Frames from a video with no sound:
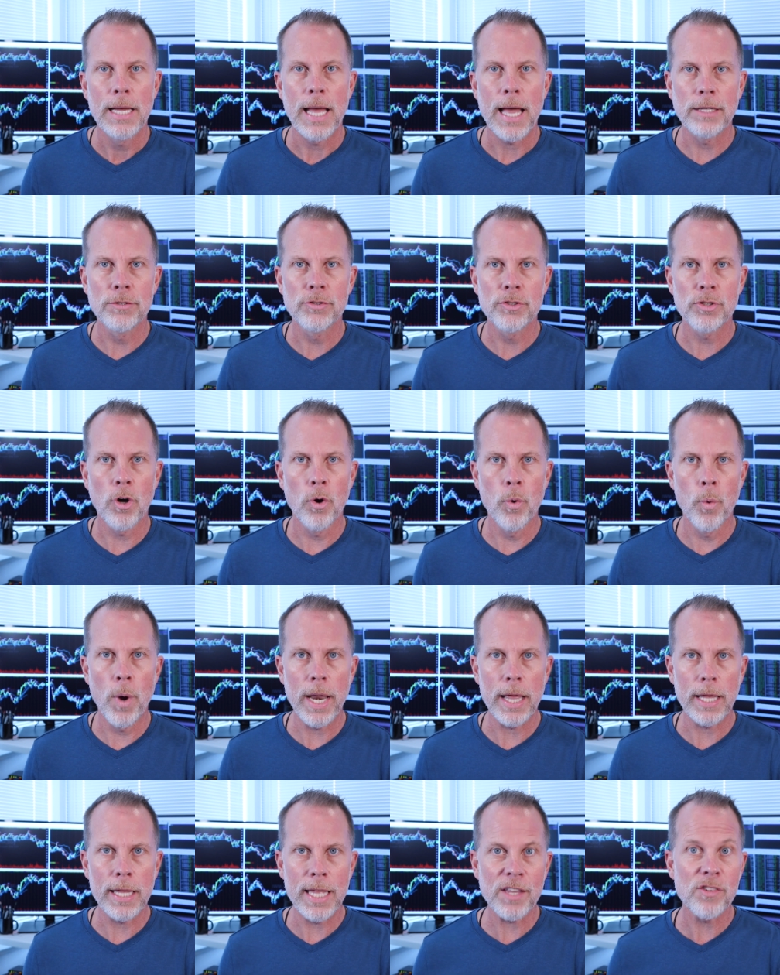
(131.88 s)
And so
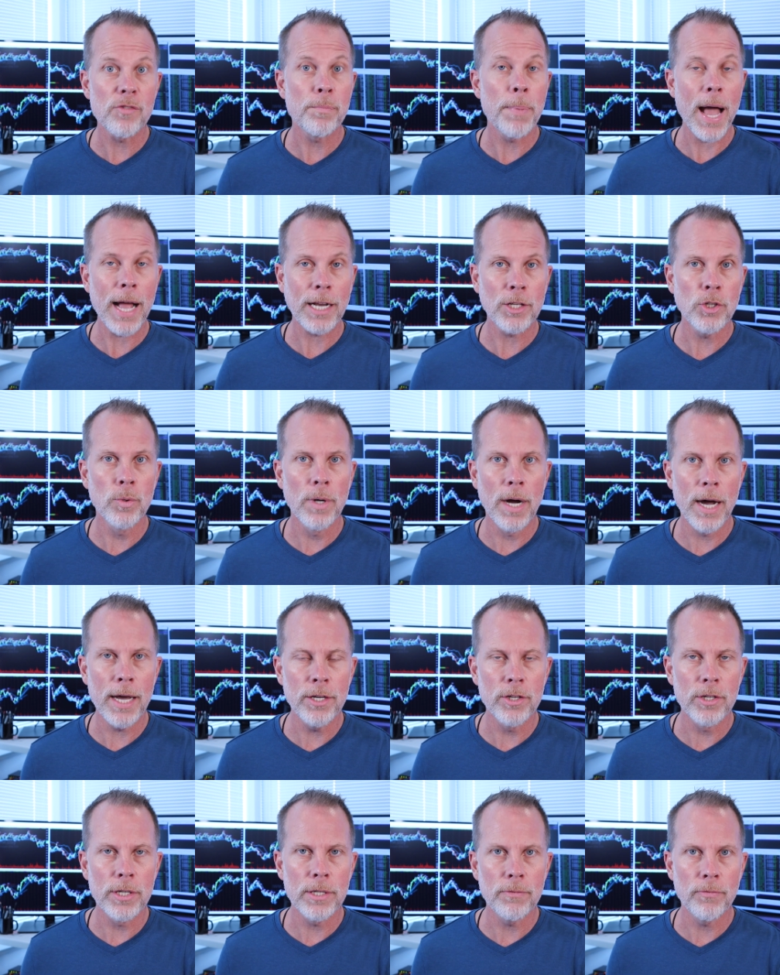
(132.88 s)
when it gets back to
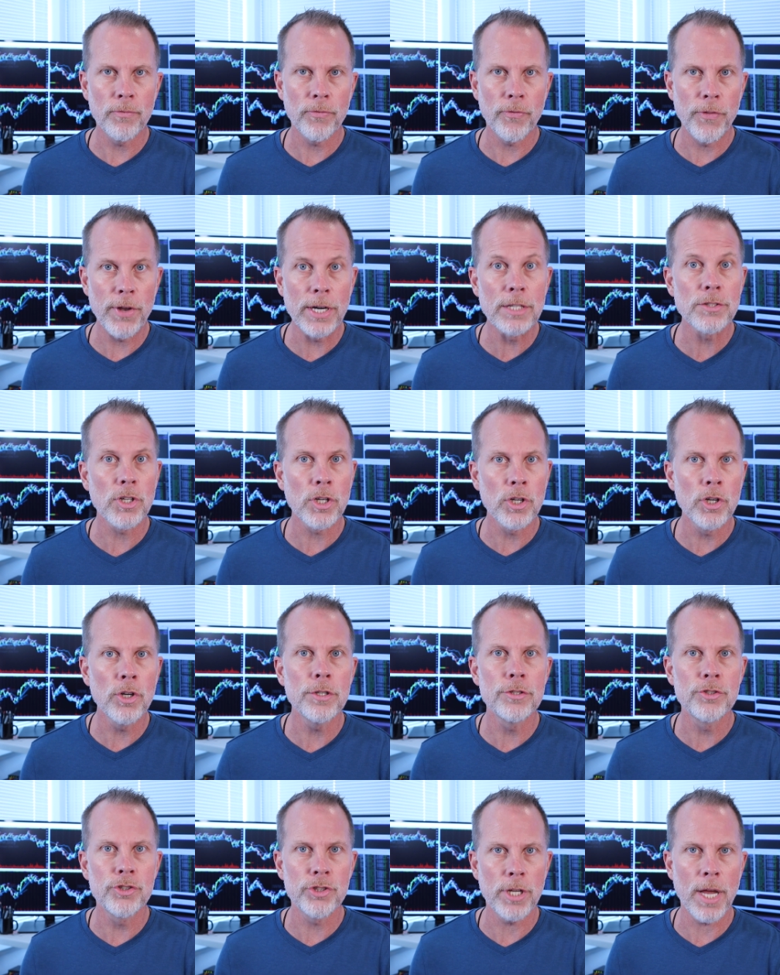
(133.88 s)
100, there's a
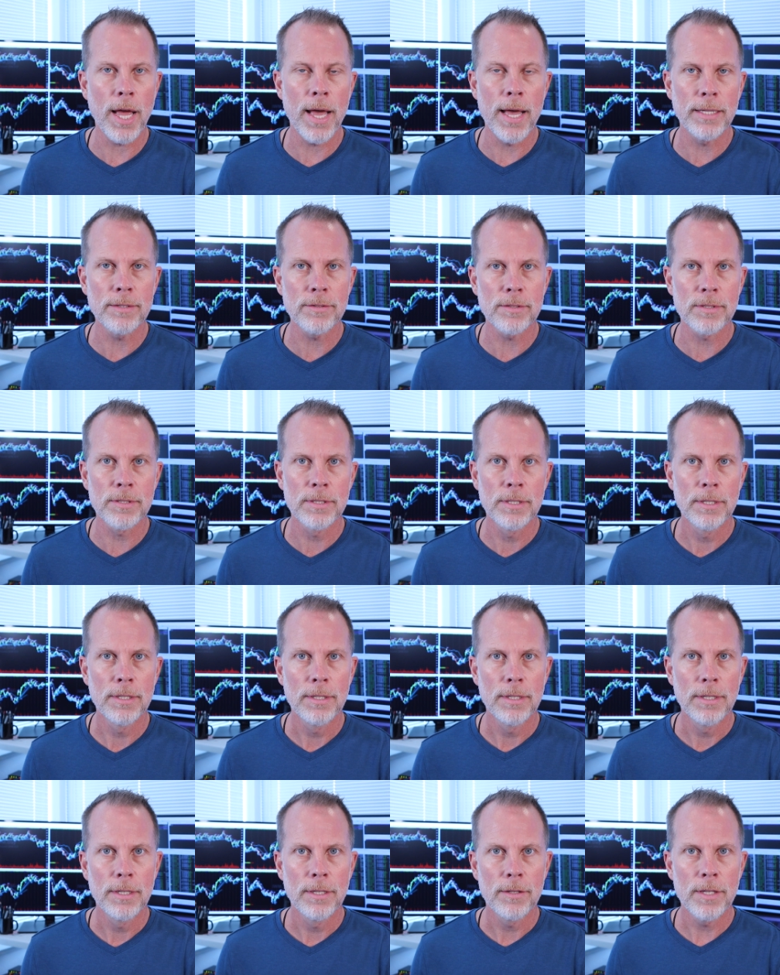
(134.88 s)
good chance
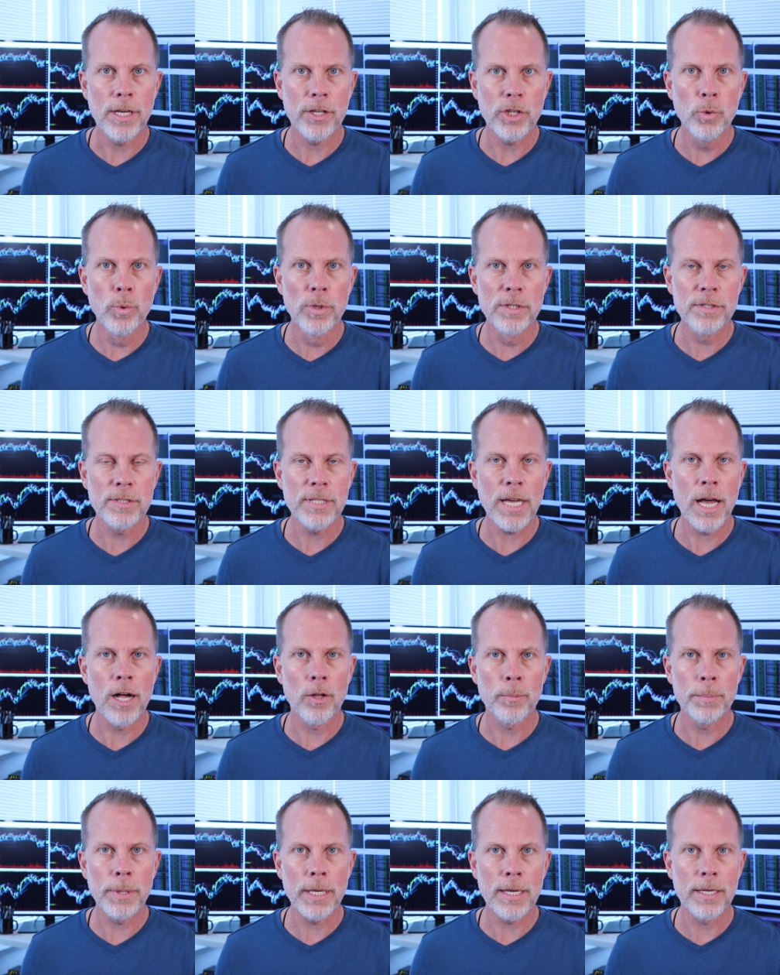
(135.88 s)
that you will
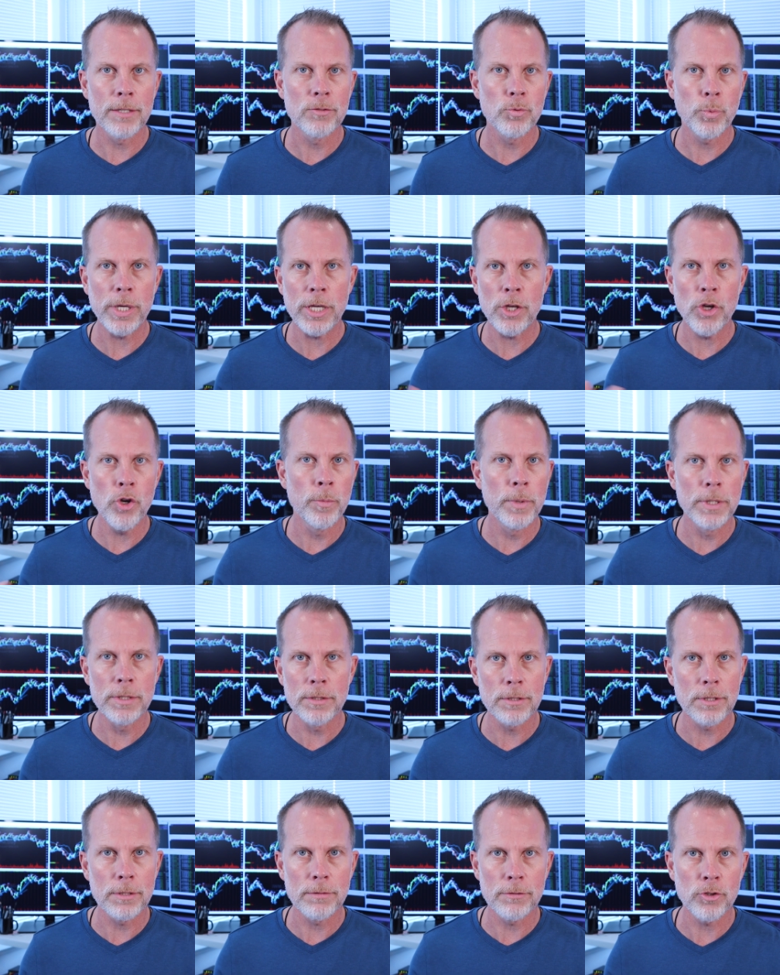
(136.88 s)
sell, because we
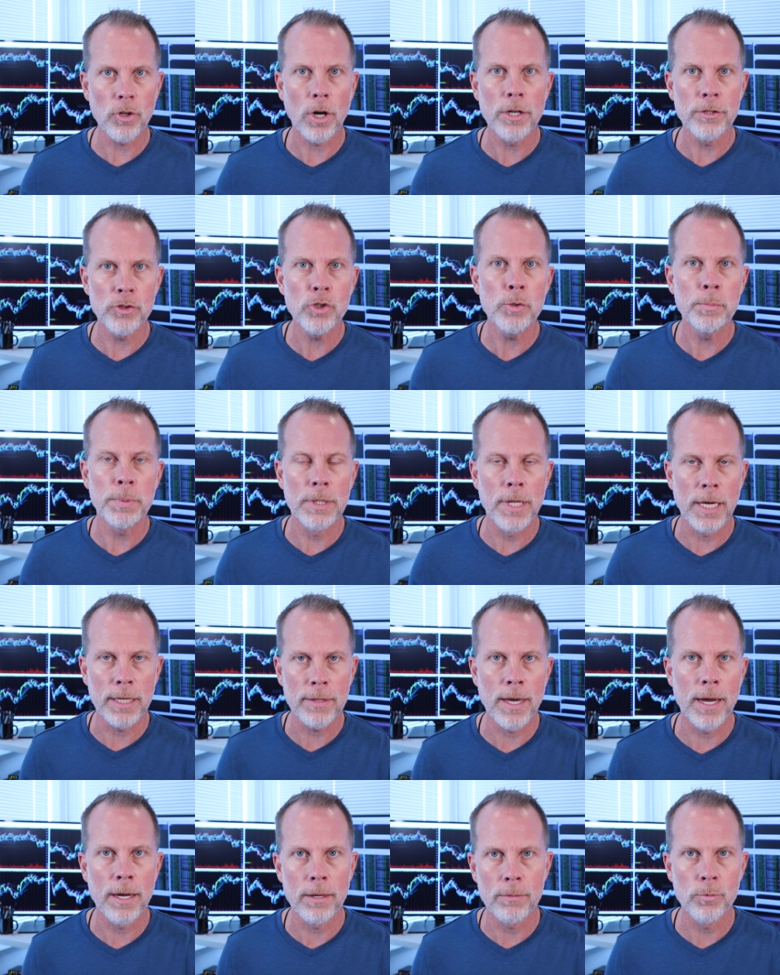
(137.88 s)
humans are stupid
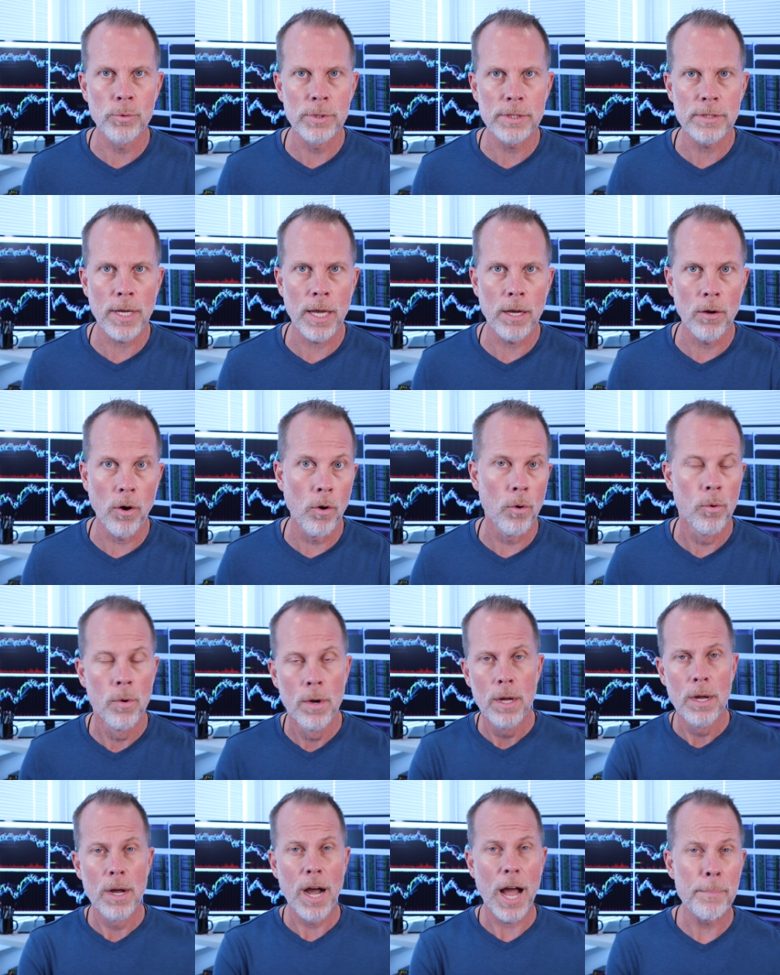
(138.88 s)
like that. We say, oh,
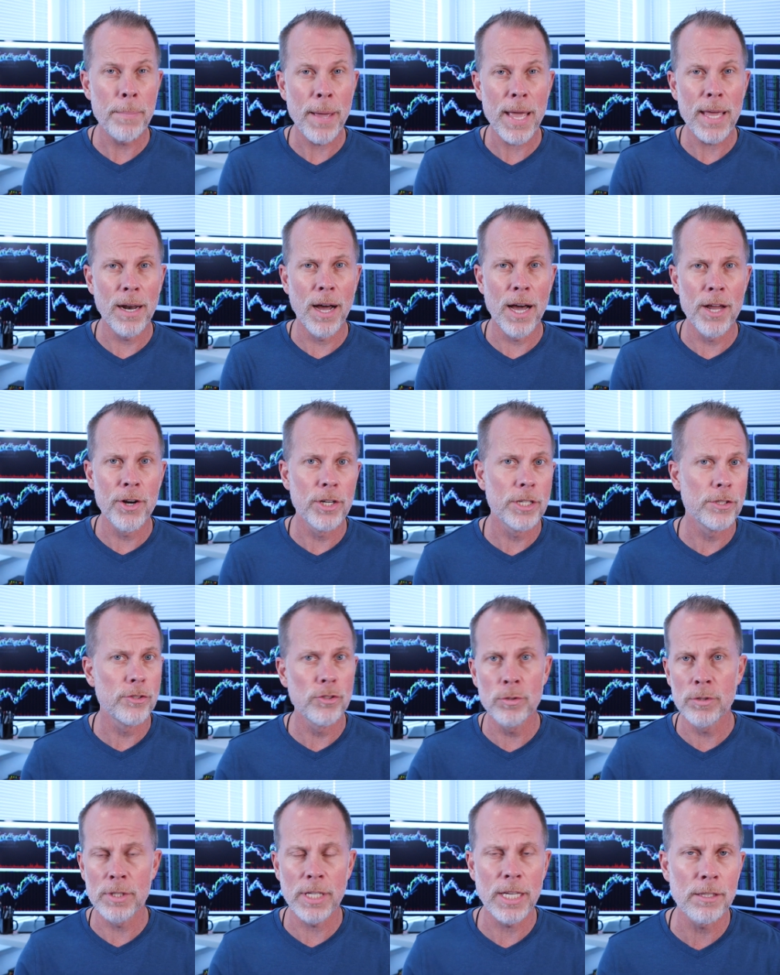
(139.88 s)
I paid 100. As
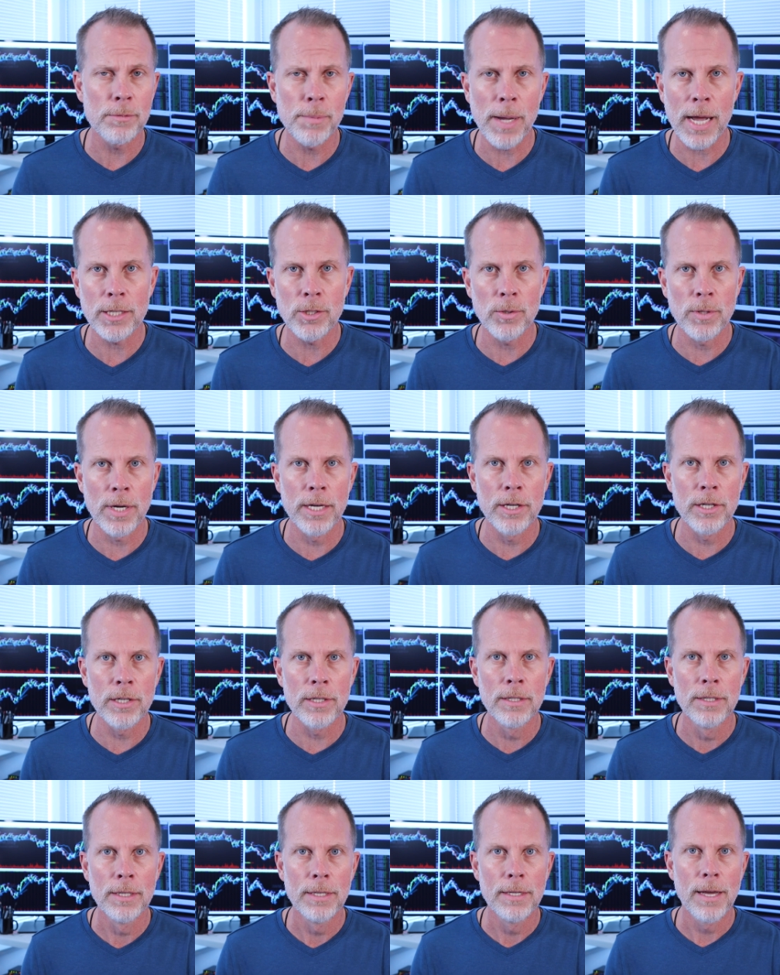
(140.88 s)
soon as it gets back to
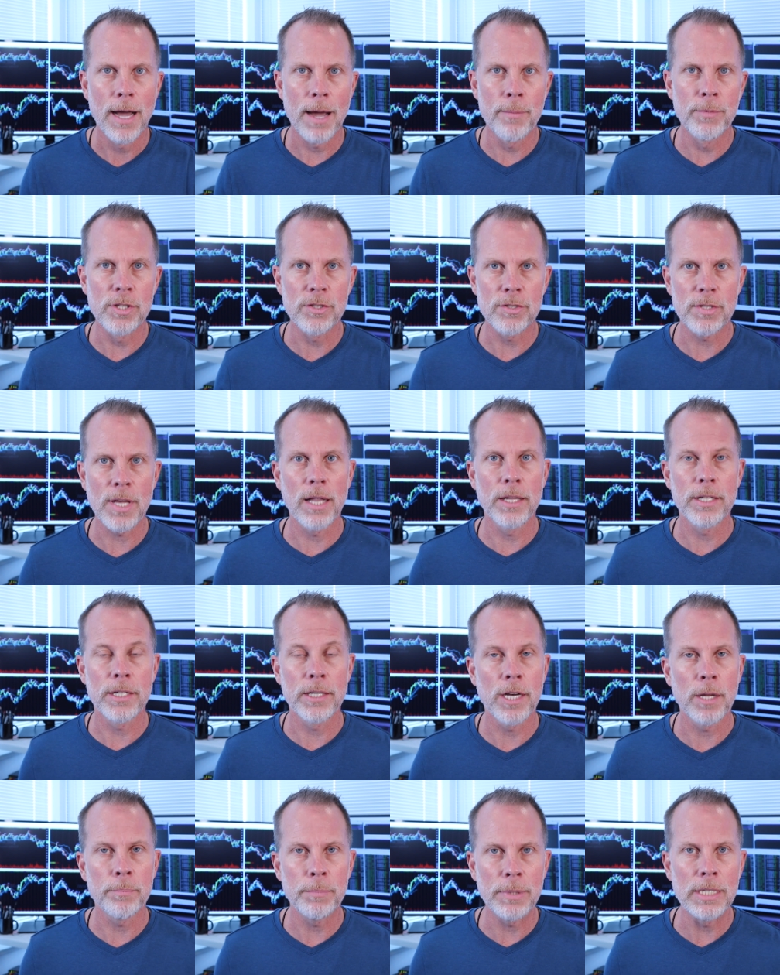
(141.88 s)
100, I'm going to sell it
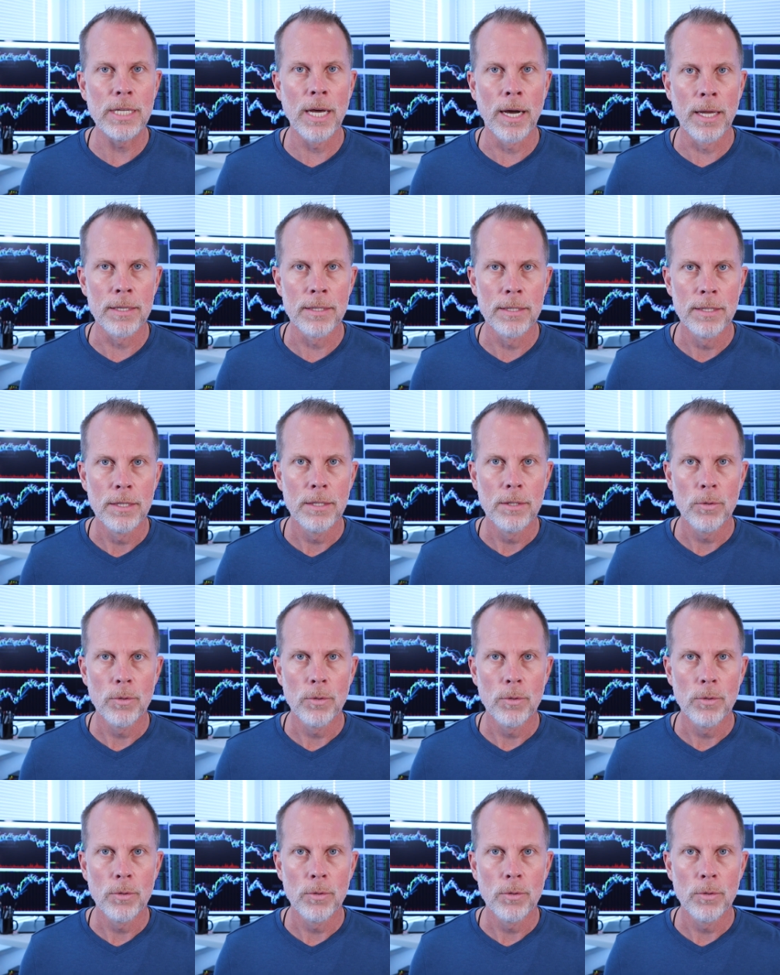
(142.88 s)
and I'd be done.